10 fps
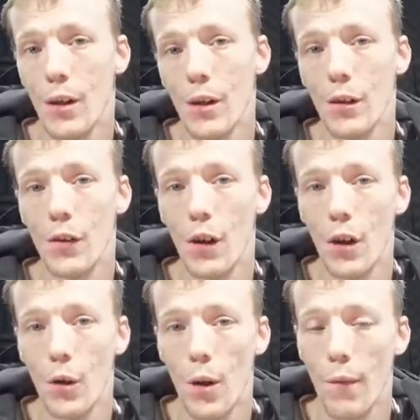
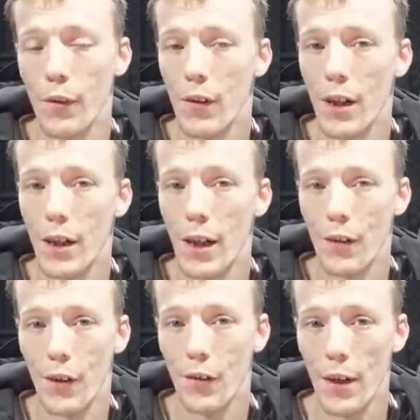So obviously, as
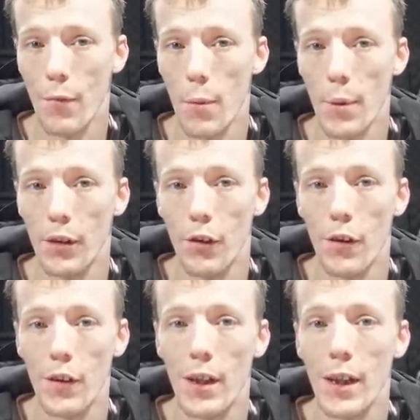you can see from the
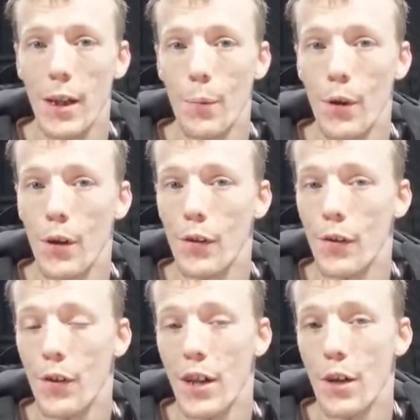pictures, he
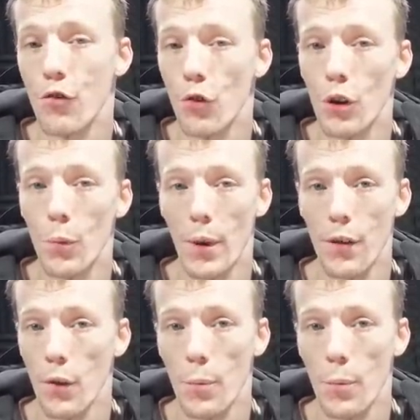was in his truck when he took the